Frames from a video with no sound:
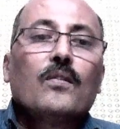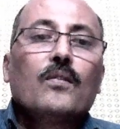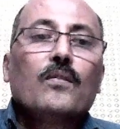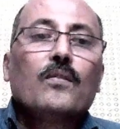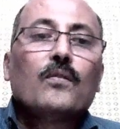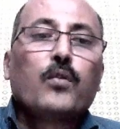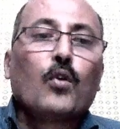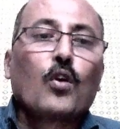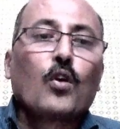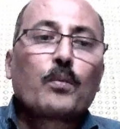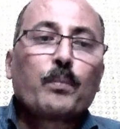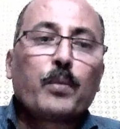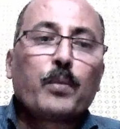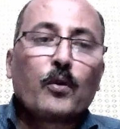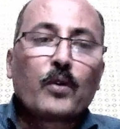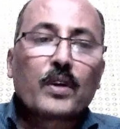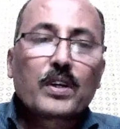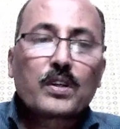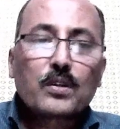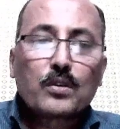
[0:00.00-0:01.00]
4
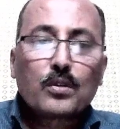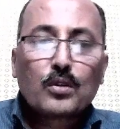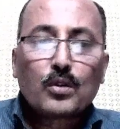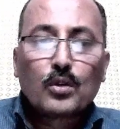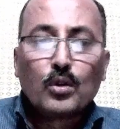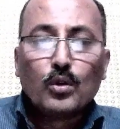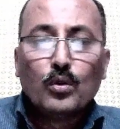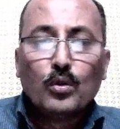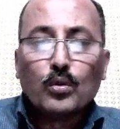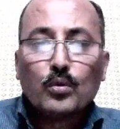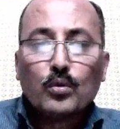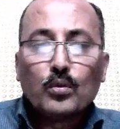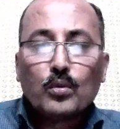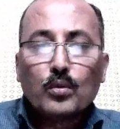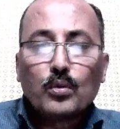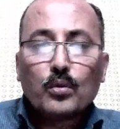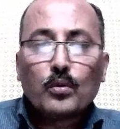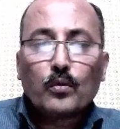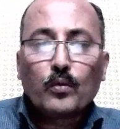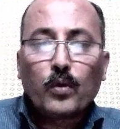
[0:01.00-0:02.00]
power 2,
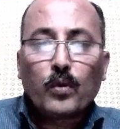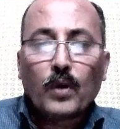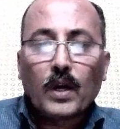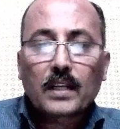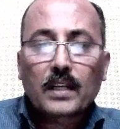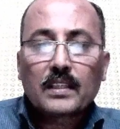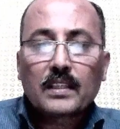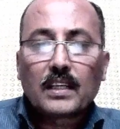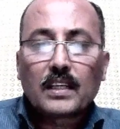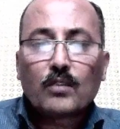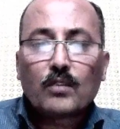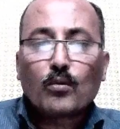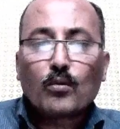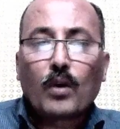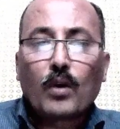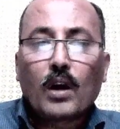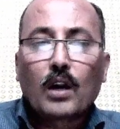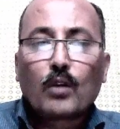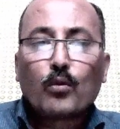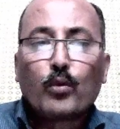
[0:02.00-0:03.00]
for that
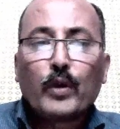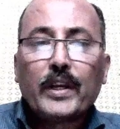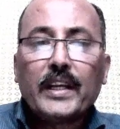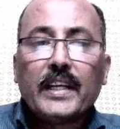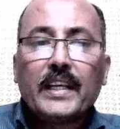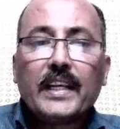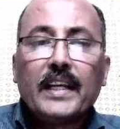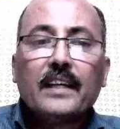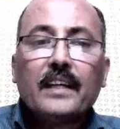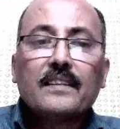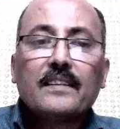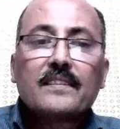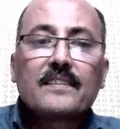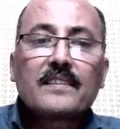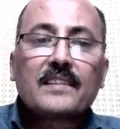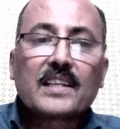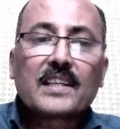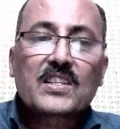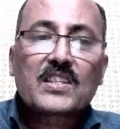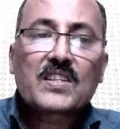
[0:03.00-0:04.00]
what we need?
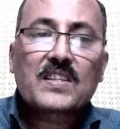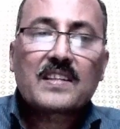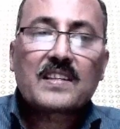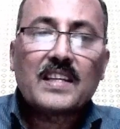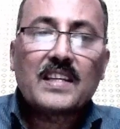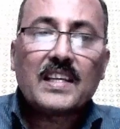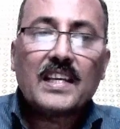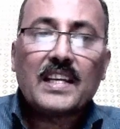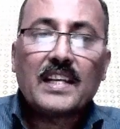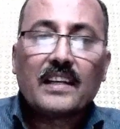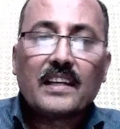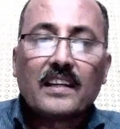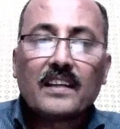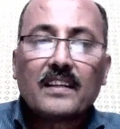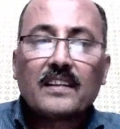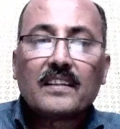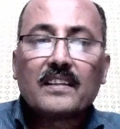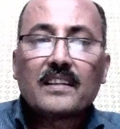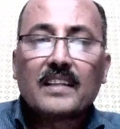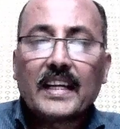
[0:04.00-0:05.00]
16.
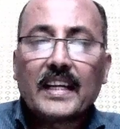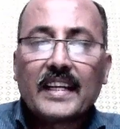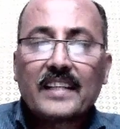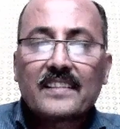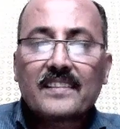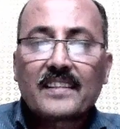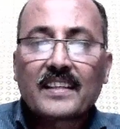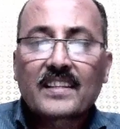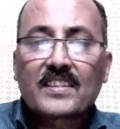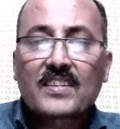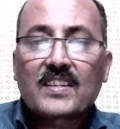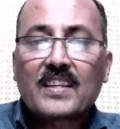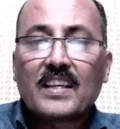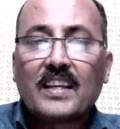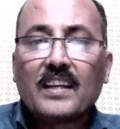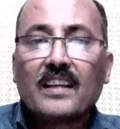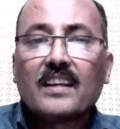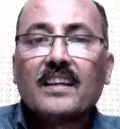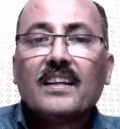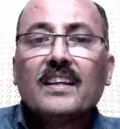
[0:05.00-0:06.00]
It is
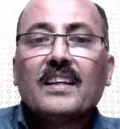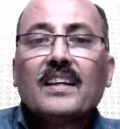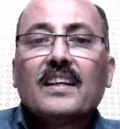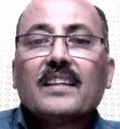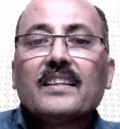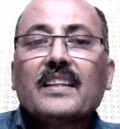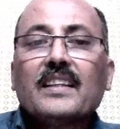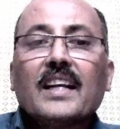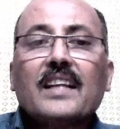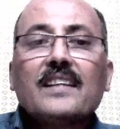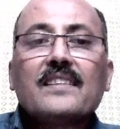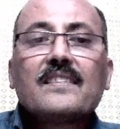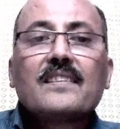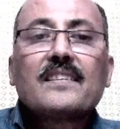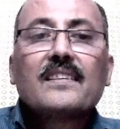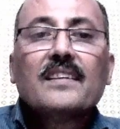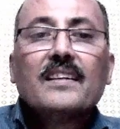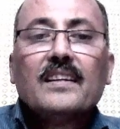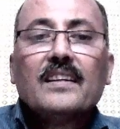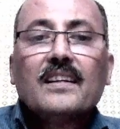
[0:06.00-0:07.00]
16. That
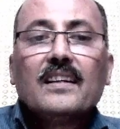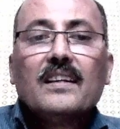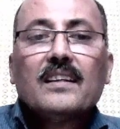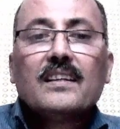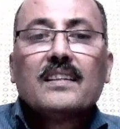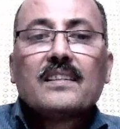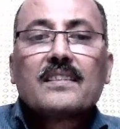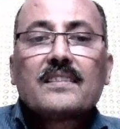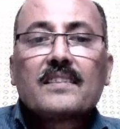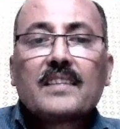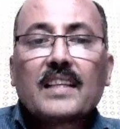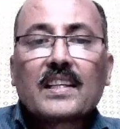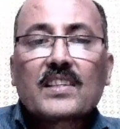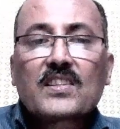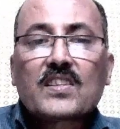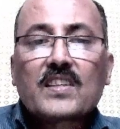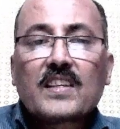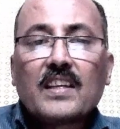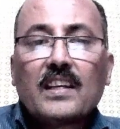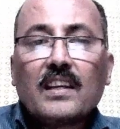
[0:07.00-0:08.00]
is
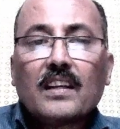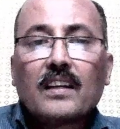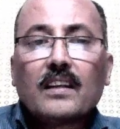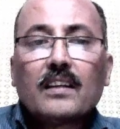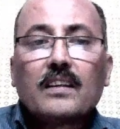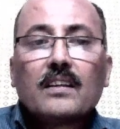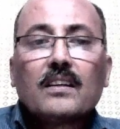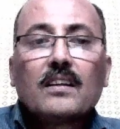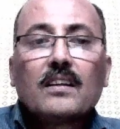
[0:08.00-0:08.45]
16.